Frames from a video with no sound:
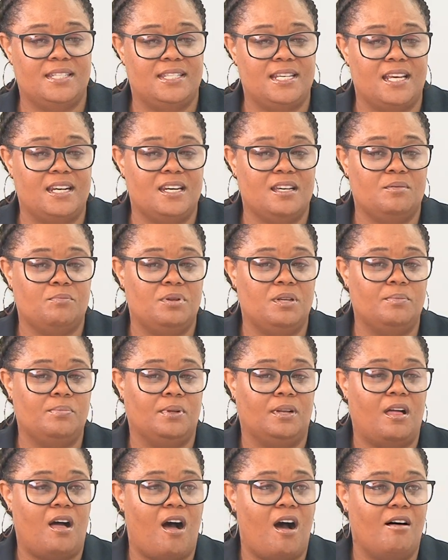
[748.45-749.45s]
sending
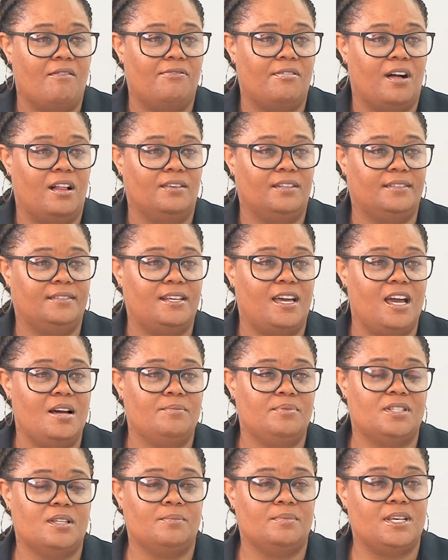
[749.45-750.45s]
people off all the
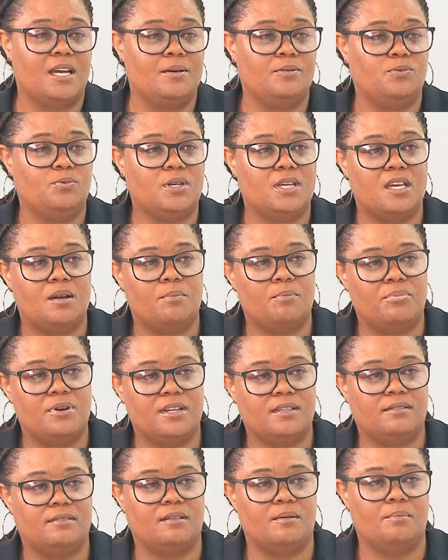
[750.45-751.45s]
time. Sometimes we can
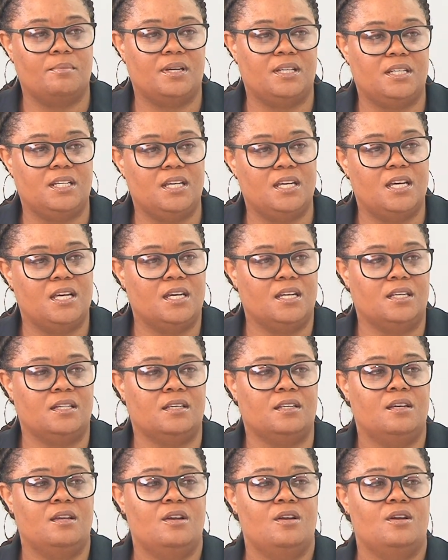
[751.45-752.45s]
bring somebody
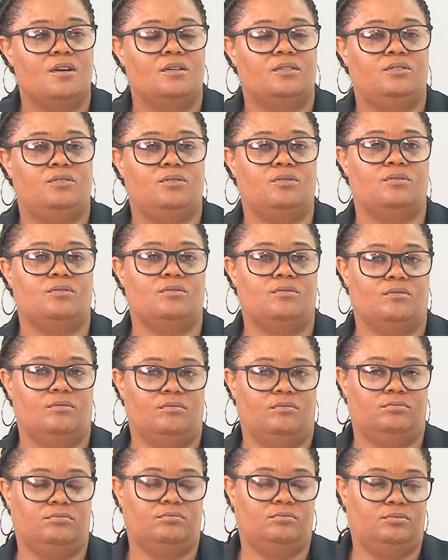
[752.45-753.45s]
in
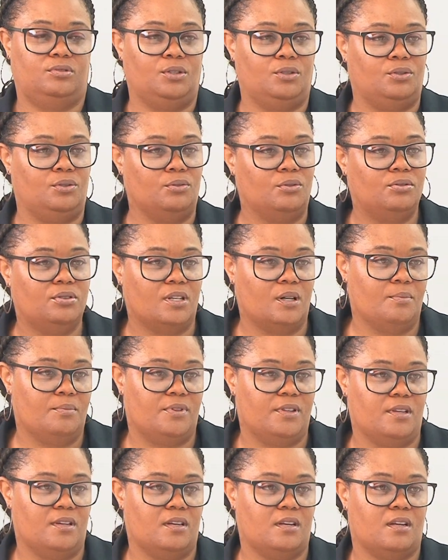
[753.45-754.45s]
to do
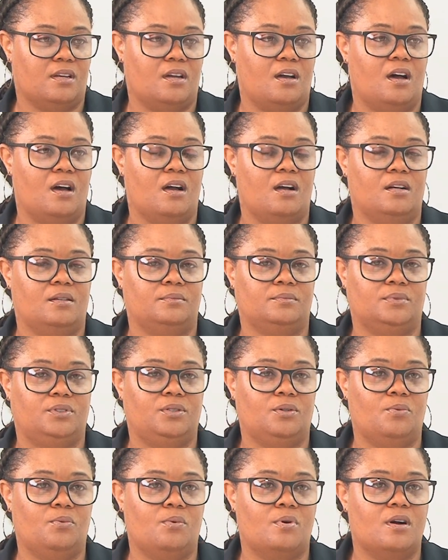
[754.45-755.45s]
something,
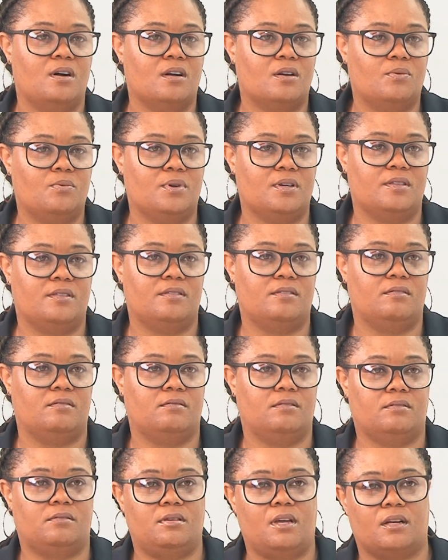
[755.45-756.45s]
to work with
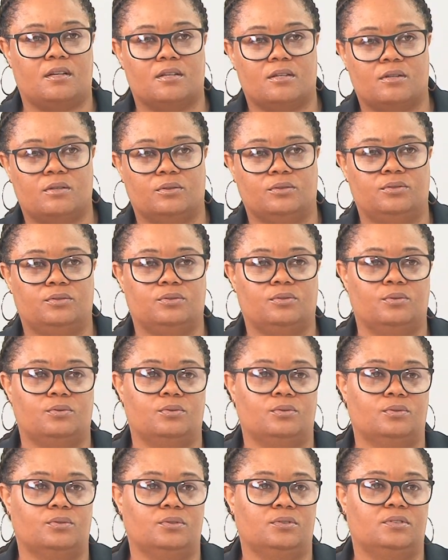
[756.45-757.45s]
the technical
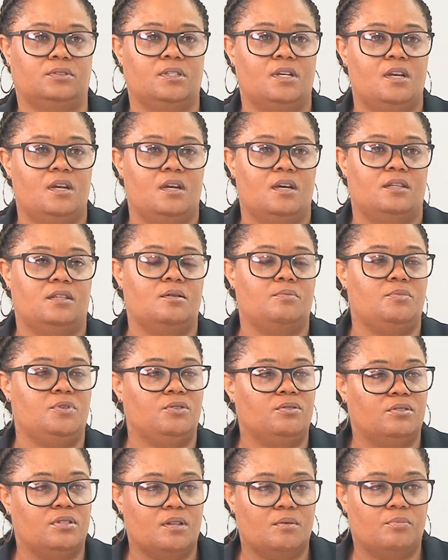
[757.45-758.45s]
schools, the
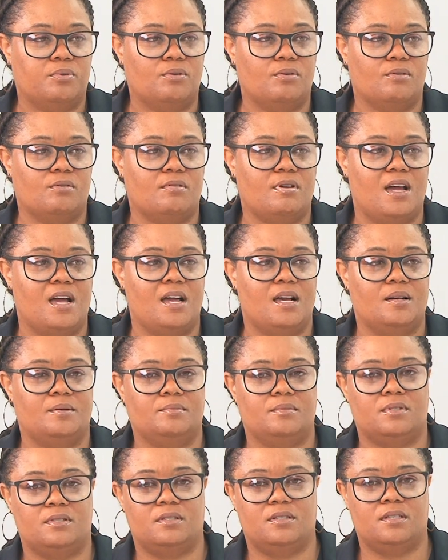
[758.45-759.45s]
music
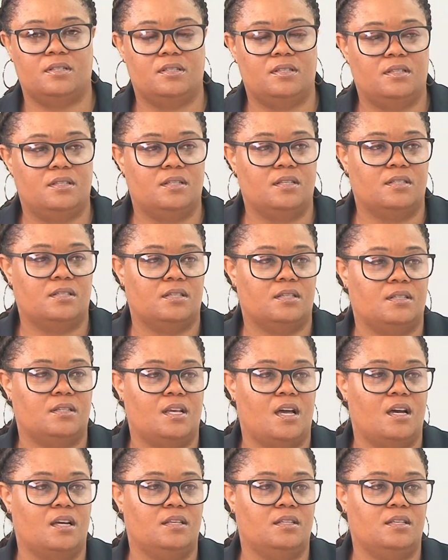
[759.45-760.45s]
programs, the this and
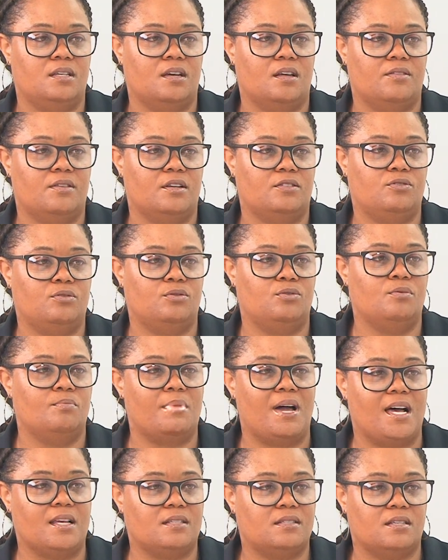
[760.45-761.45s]
that and the other, to do
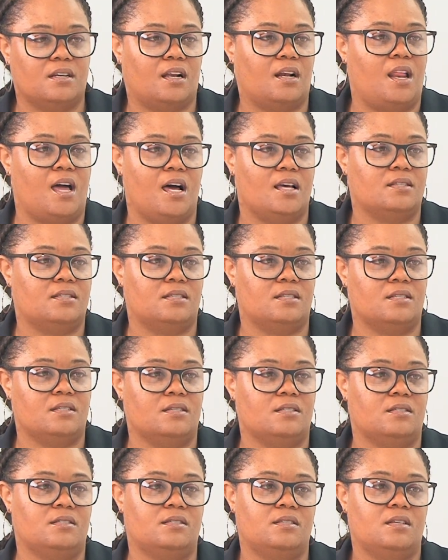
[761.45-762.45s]
master
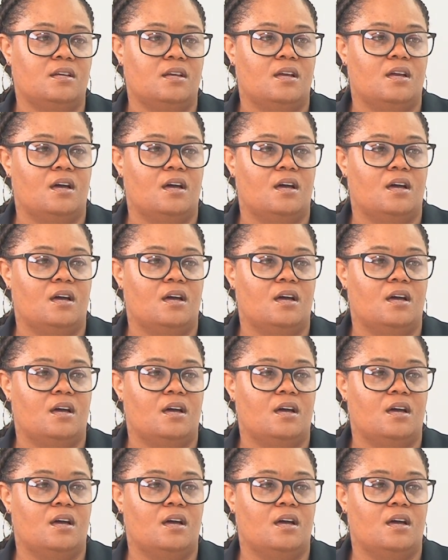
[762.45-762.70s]
classes.